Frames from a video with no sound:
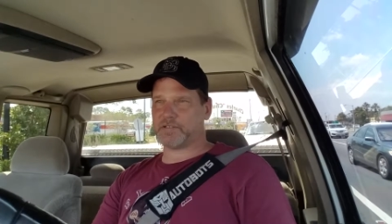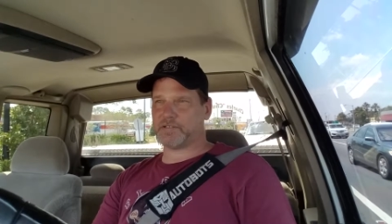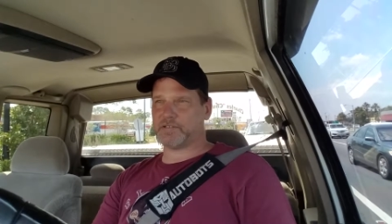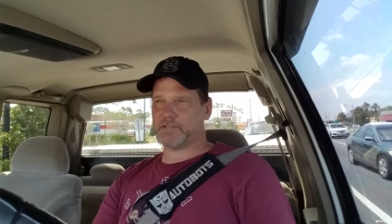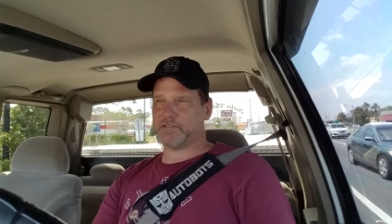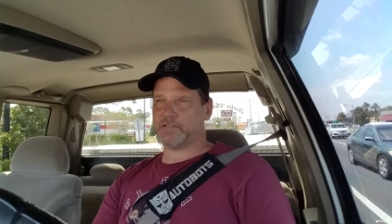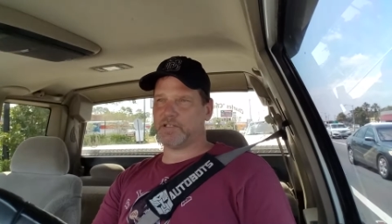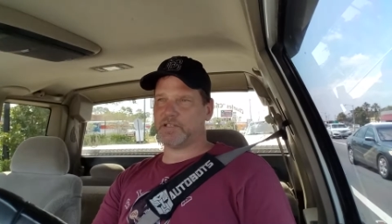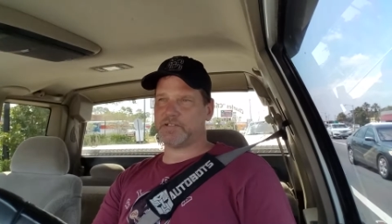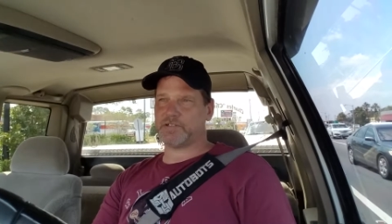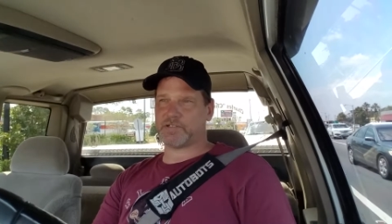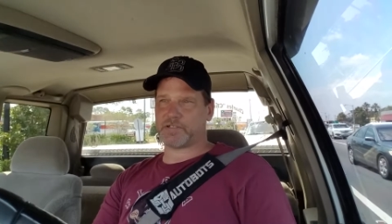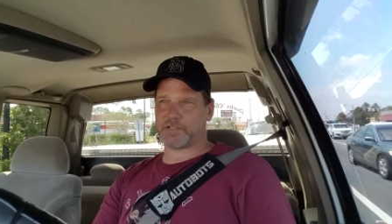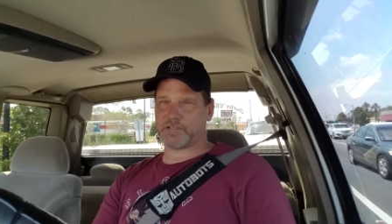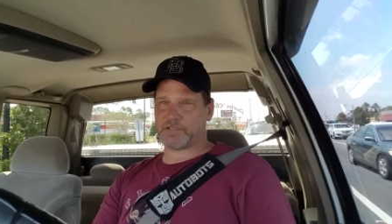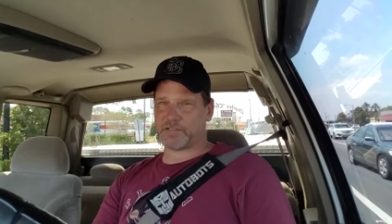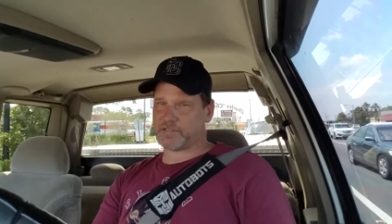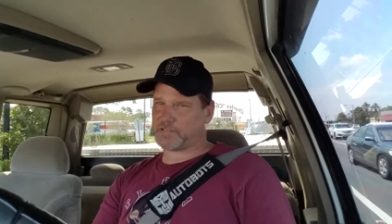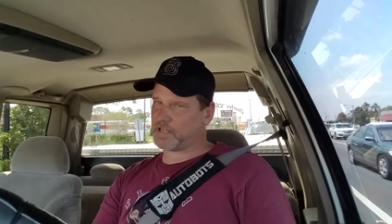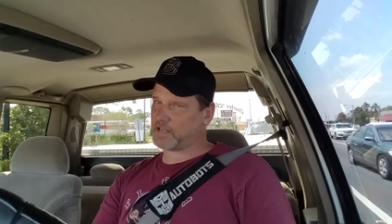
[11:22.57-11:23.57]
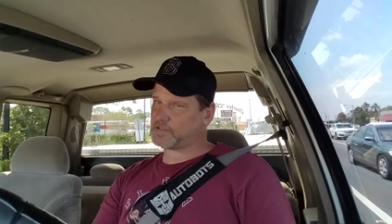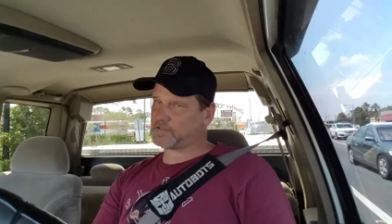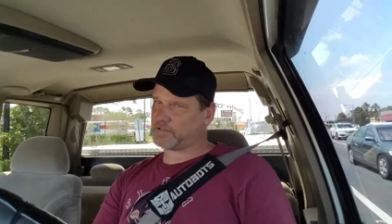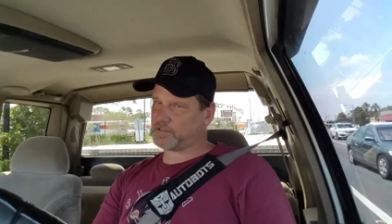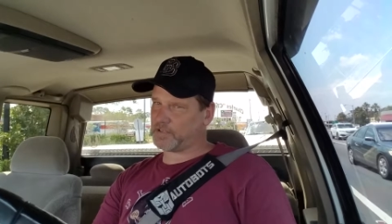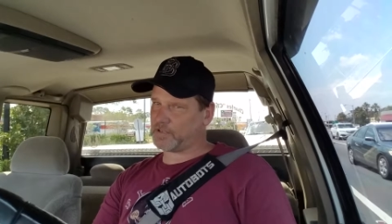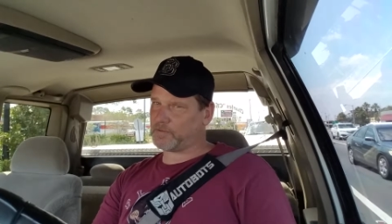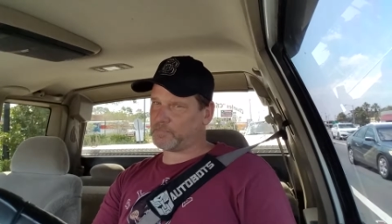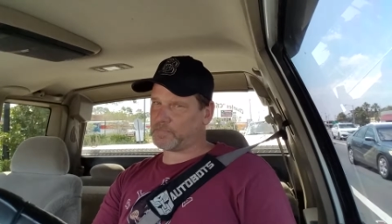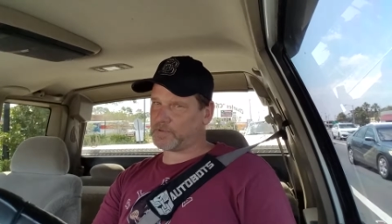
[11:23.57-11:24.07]
and his church has actually
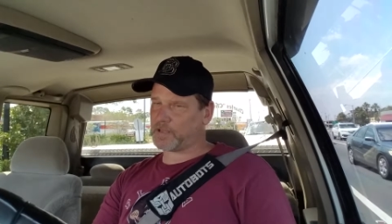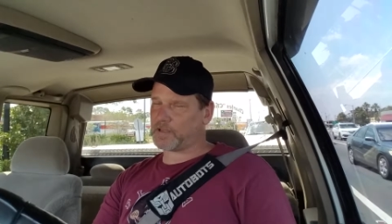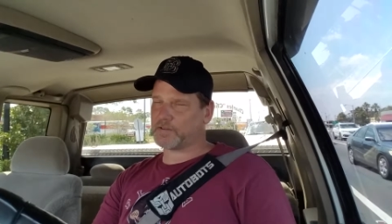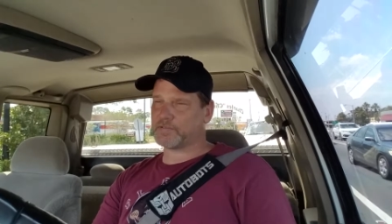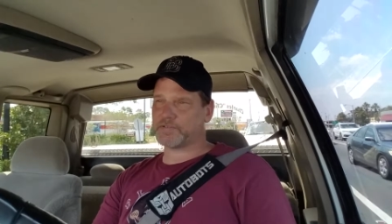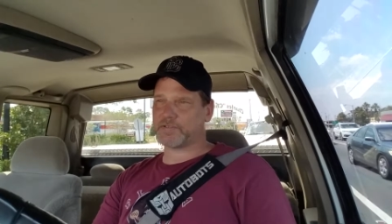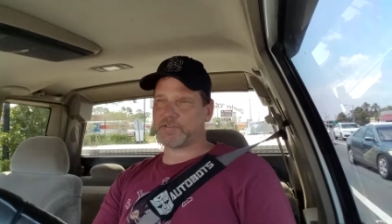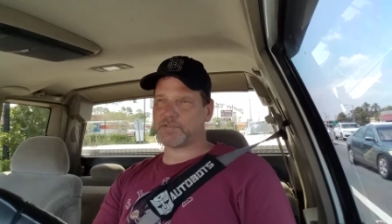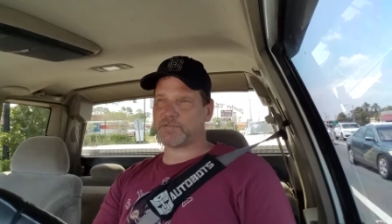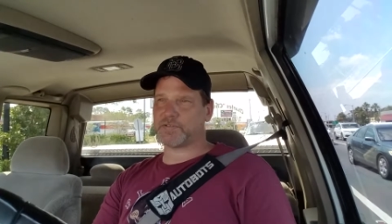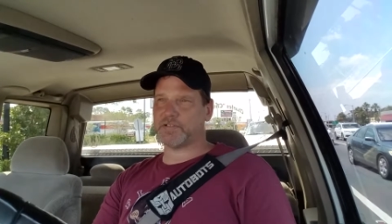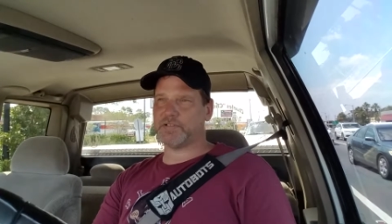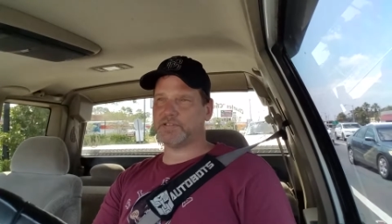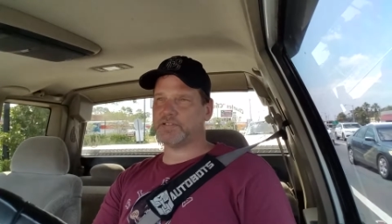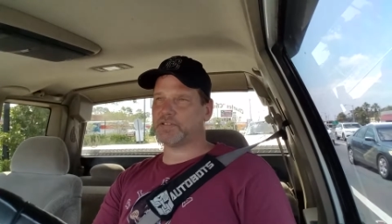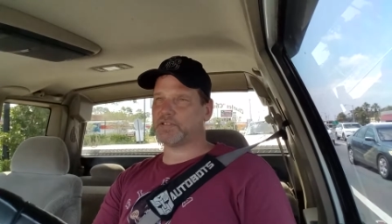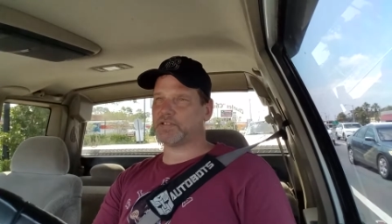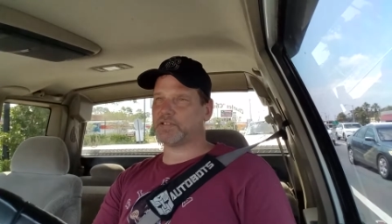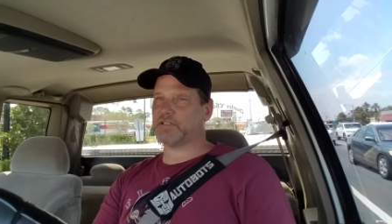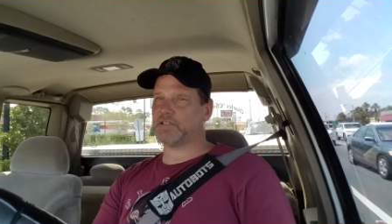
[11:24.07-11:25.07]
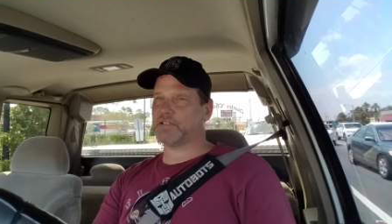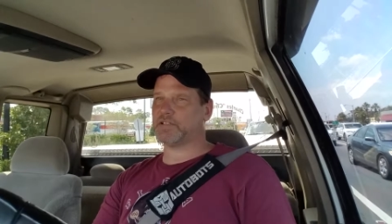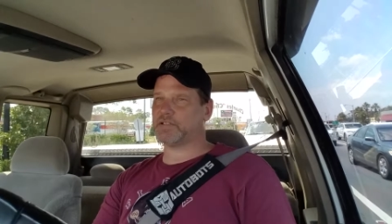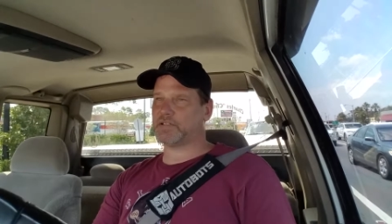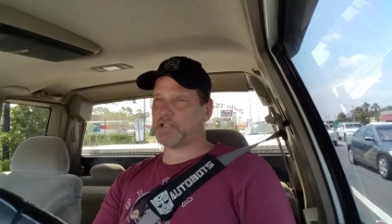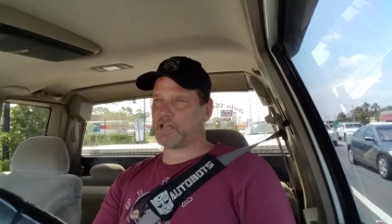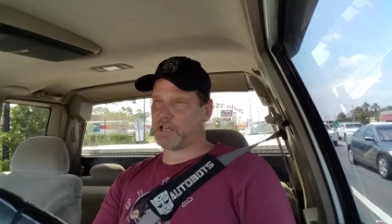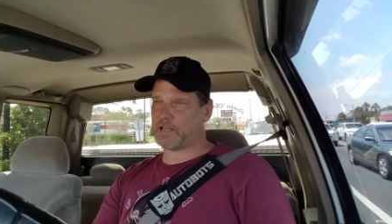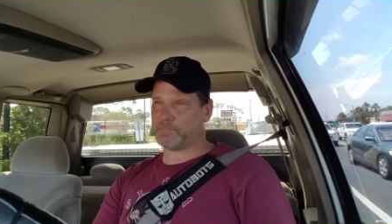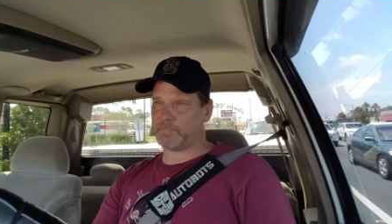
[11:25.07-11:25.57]
helped me out just recently,
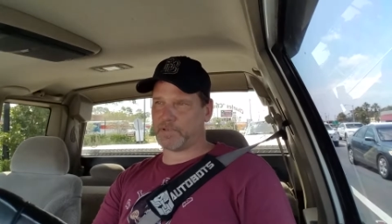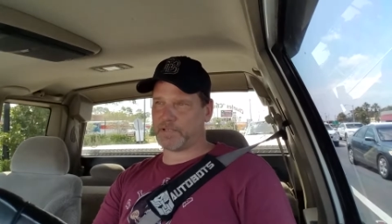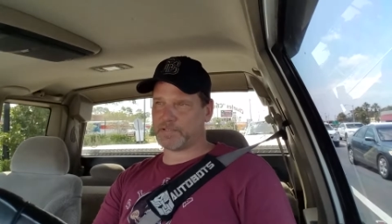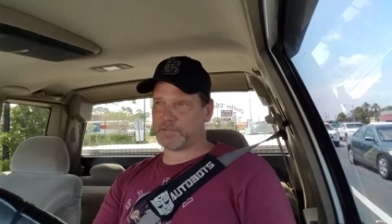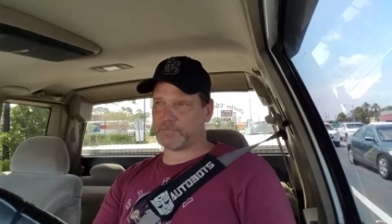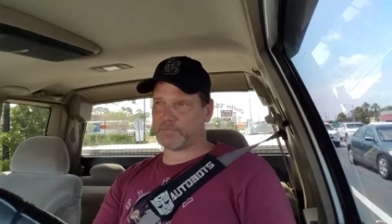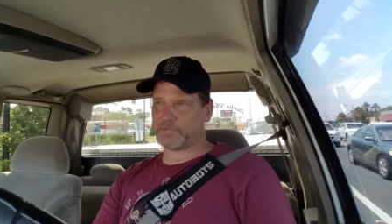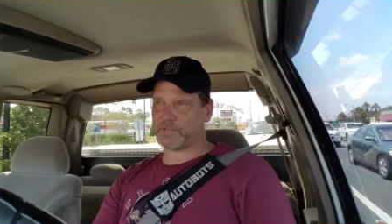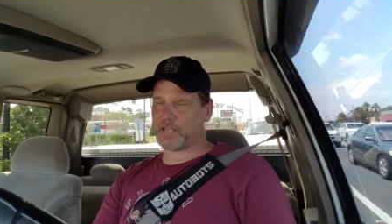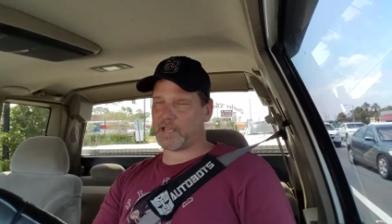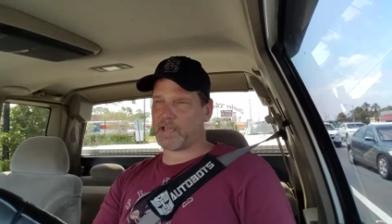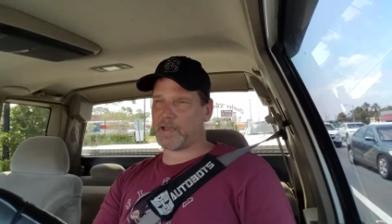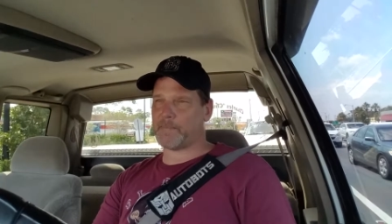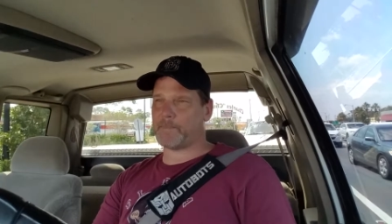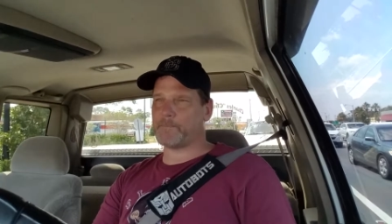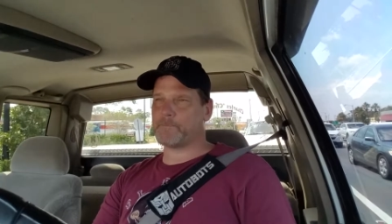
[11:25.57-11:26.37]
and God bless him for that.